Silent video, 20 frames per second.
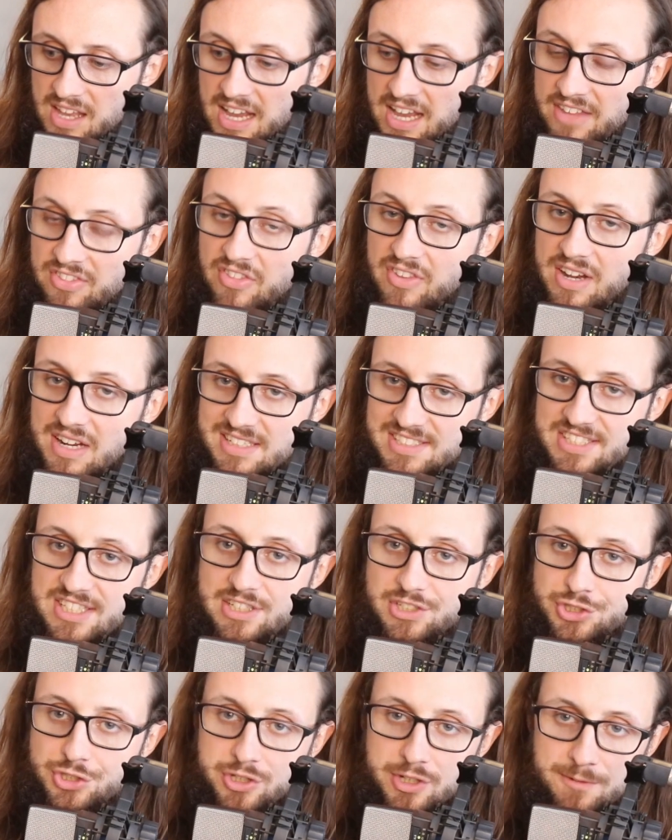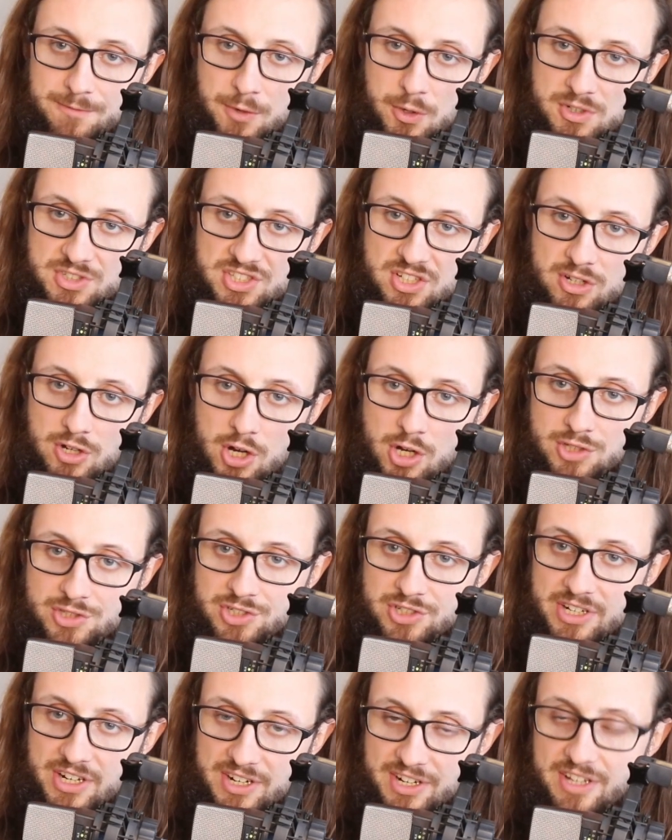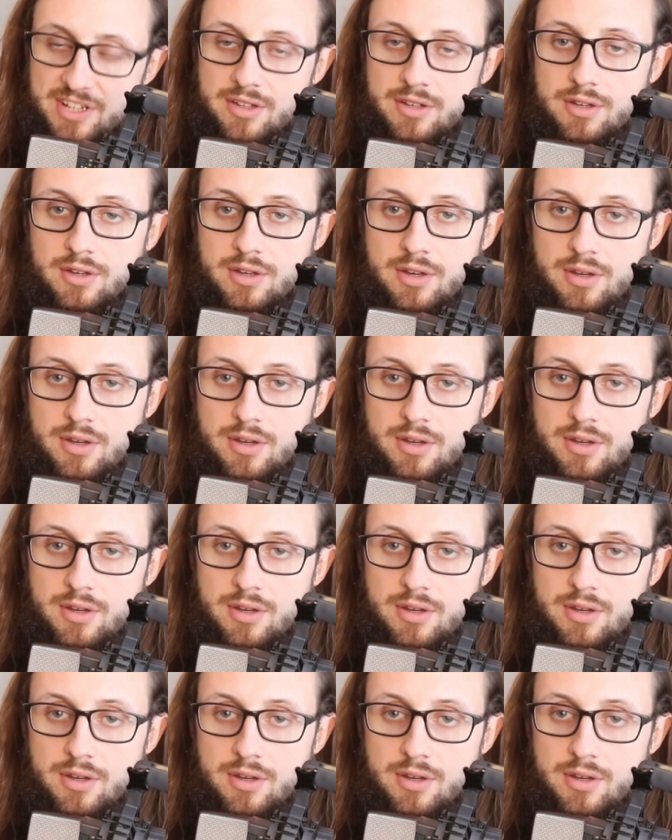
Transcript: And the next thing is you're going to focus on alternating.